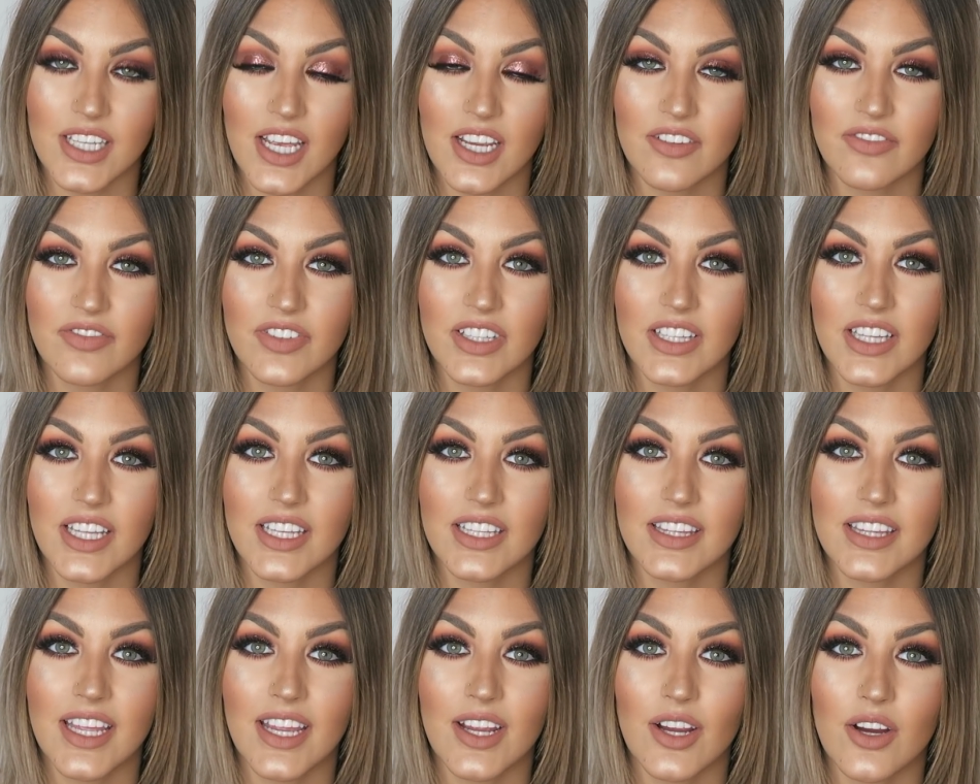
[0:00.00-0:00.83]
I feel
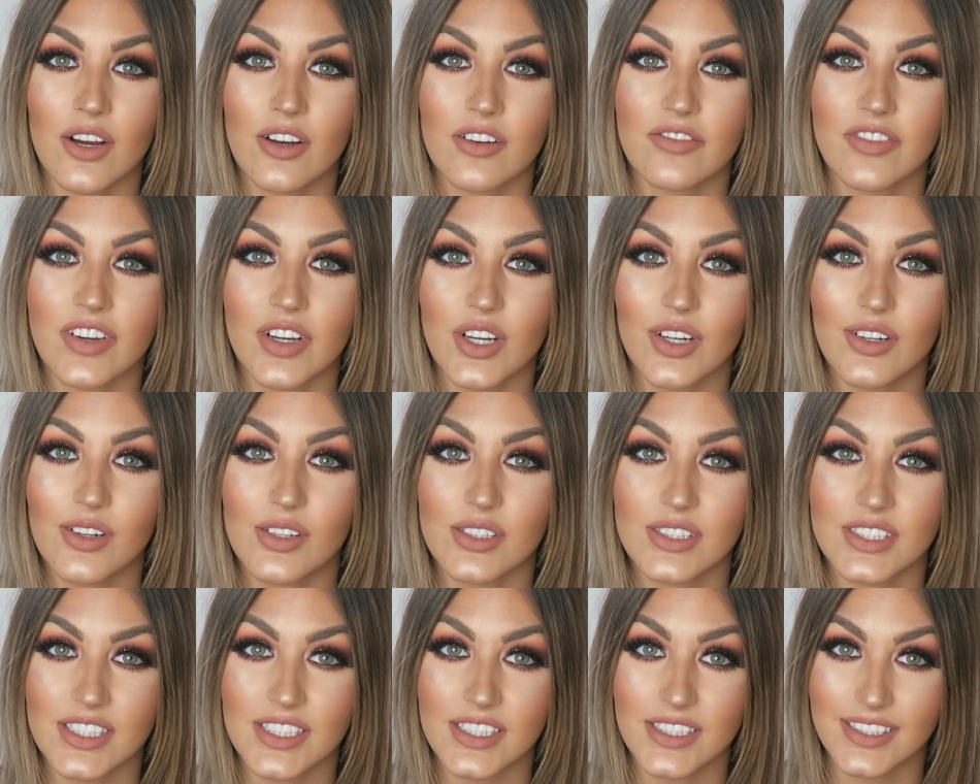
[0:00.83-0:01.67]
like they are very
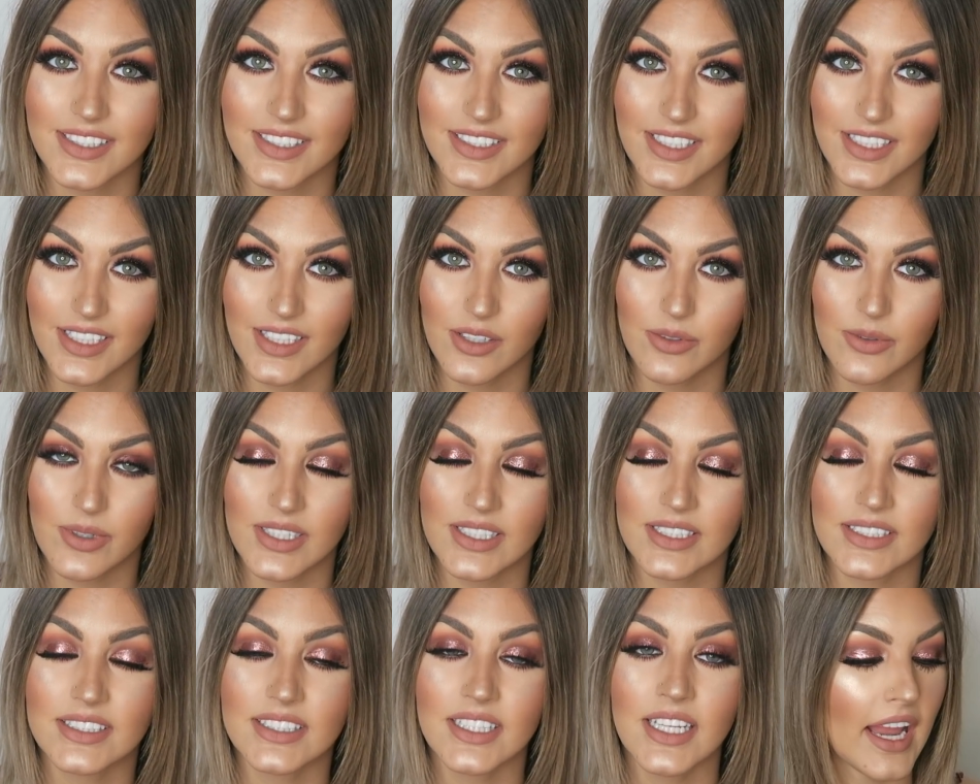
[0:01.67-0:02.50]
close to the Stila
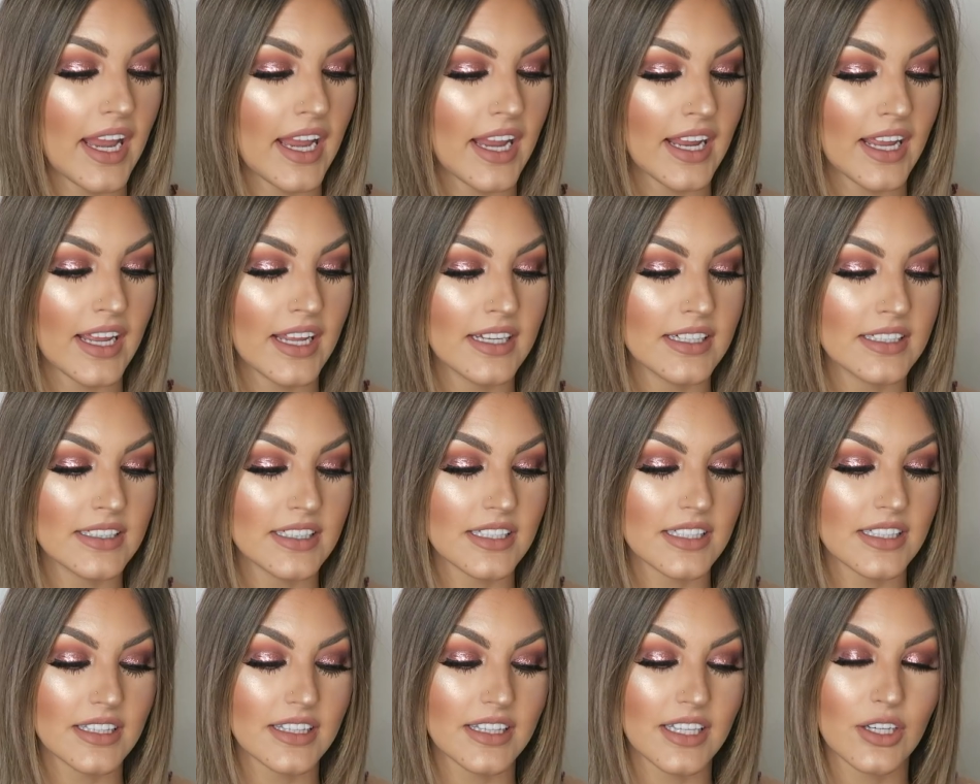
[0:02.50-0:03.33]
ones, and
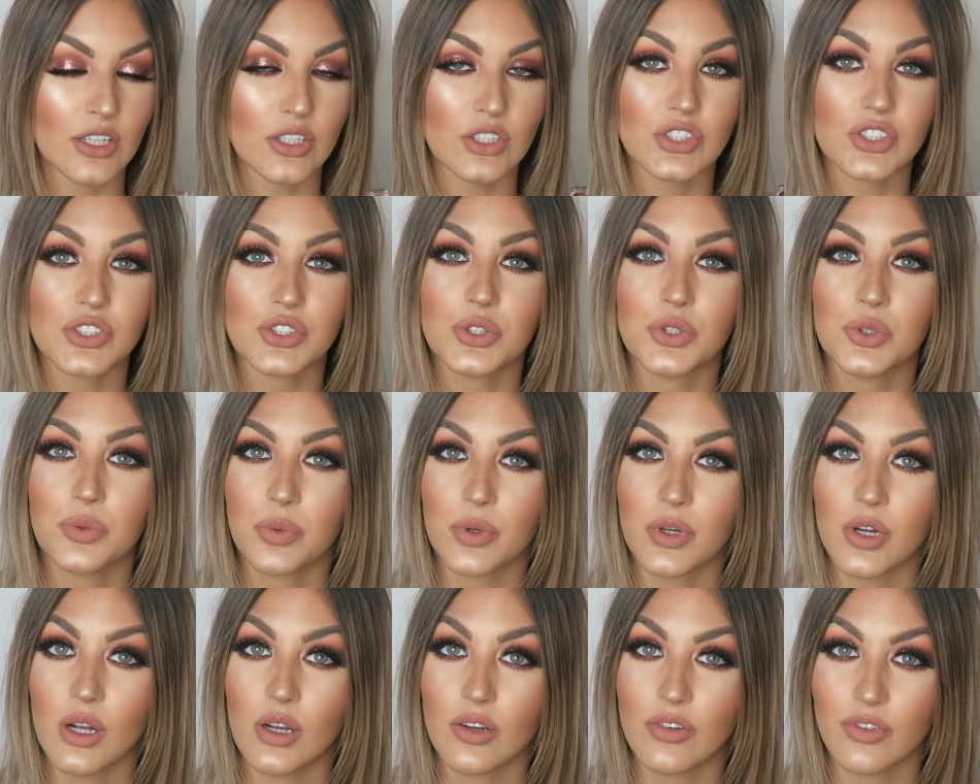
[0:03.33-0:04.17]
they're
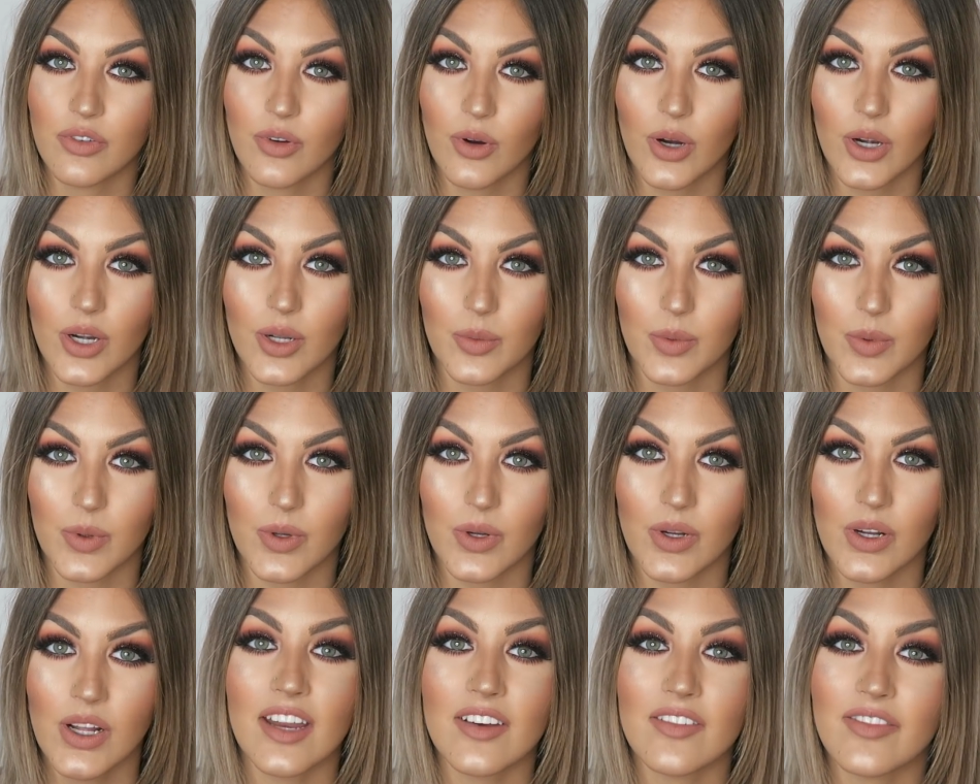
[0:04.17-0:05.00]
super
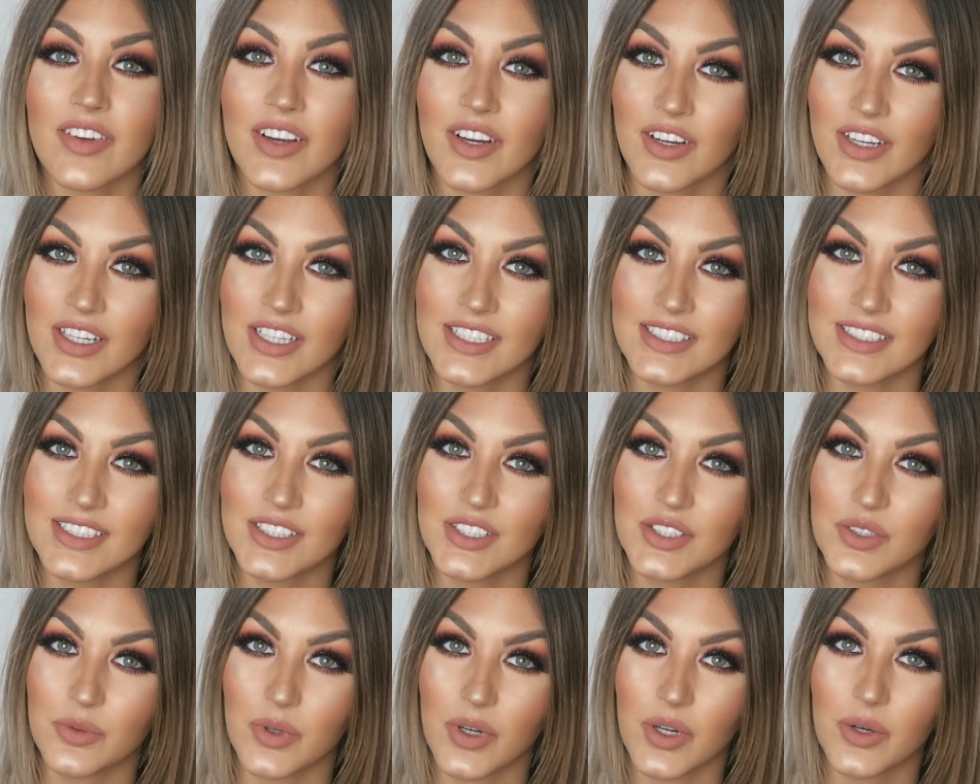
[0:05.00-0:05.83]
affordable and very easy
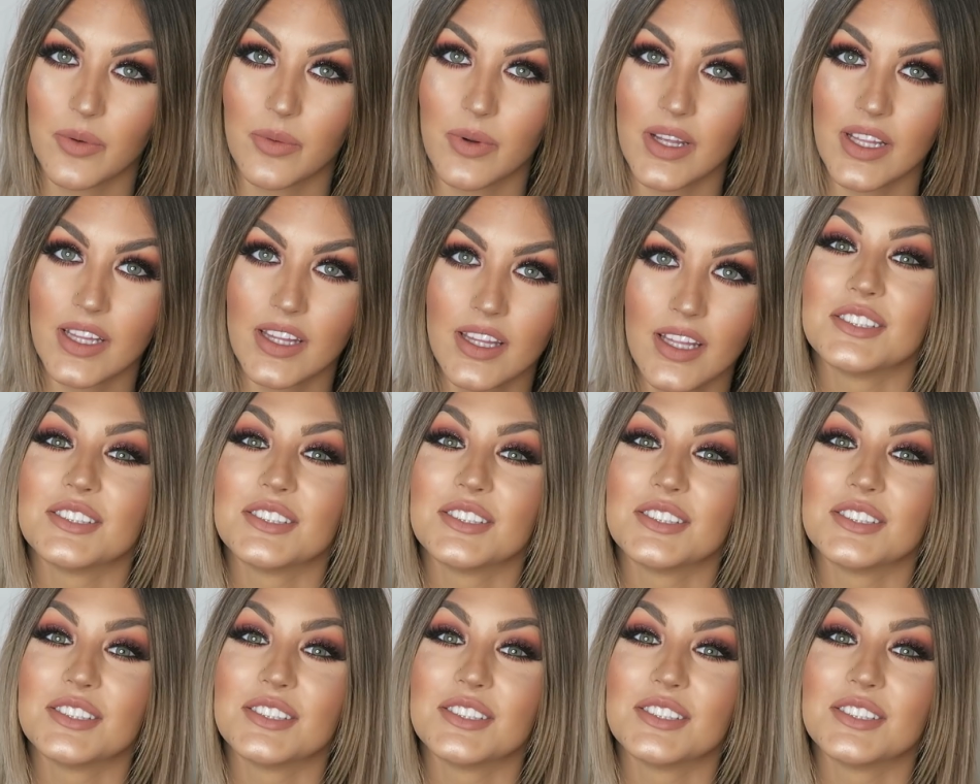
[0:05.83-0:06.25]
to work with.